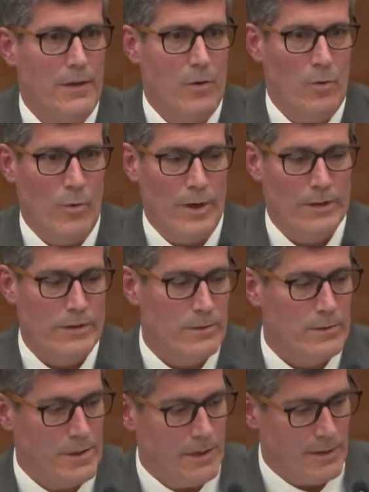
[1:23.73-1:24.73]
when you
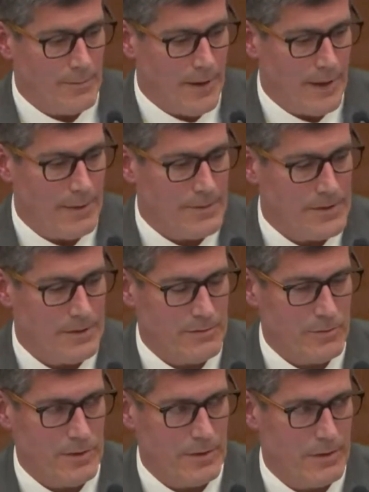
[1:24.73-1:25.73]
take a biopsy of
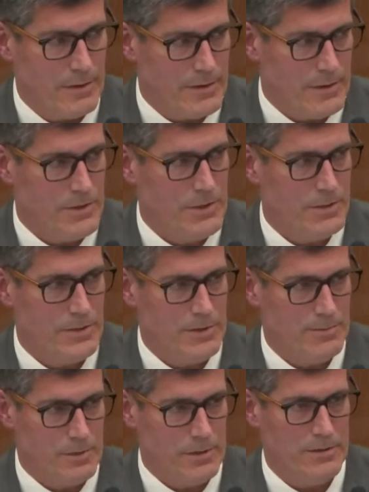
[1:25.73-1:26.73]
one of their tissues and
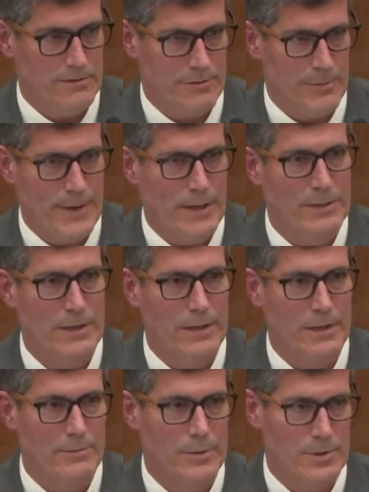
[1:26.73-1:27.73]
put it in
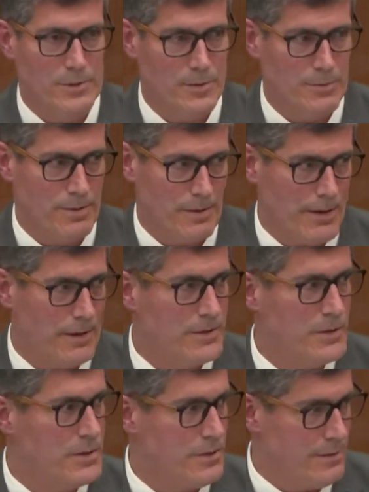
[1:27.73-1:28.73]
formaldehyde, which is what
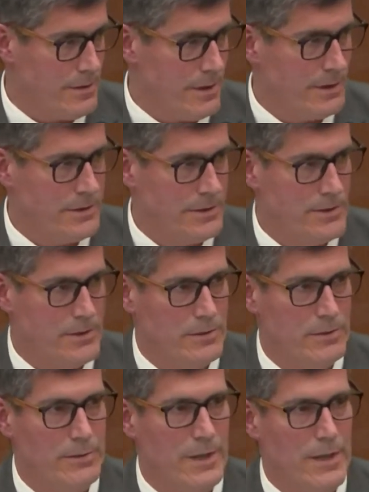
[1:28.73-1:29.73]
pathologists do with all
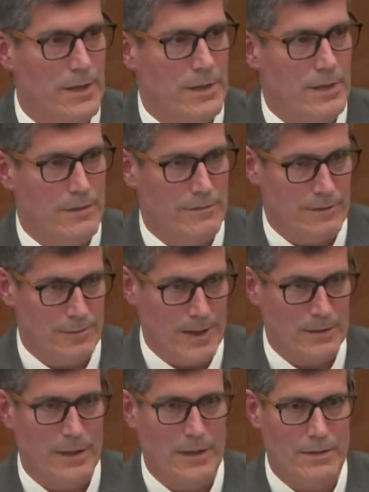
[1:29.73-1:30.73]
tissue, the
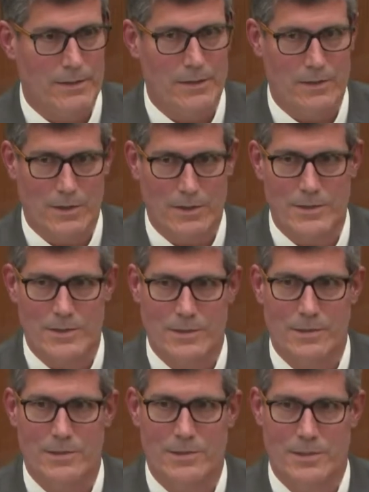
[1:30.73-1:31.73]
formaldehyde can cause
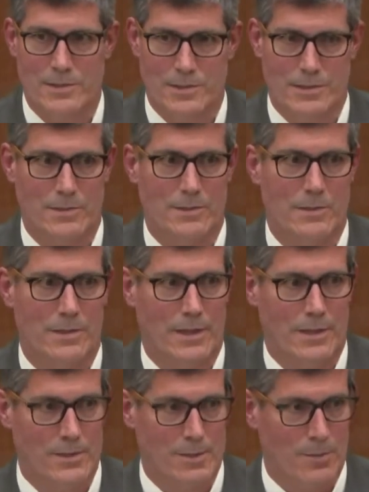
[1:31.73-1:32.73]
cells to sickle
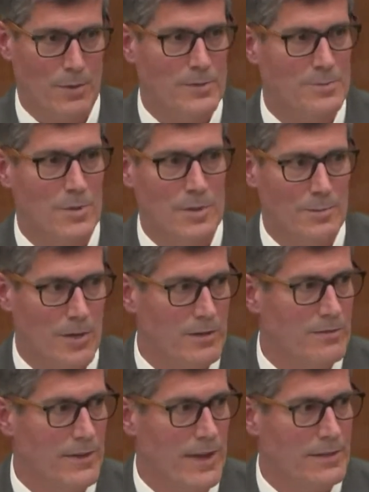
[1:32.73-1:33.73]
as a post-mortem
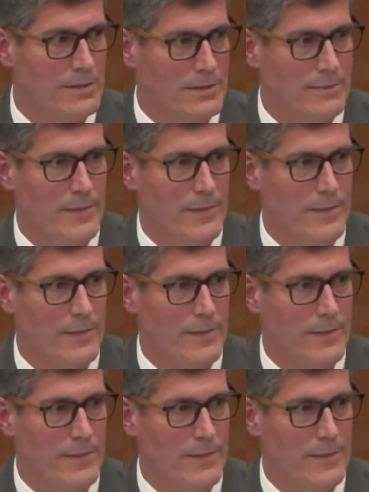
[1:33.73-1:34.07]
artifact.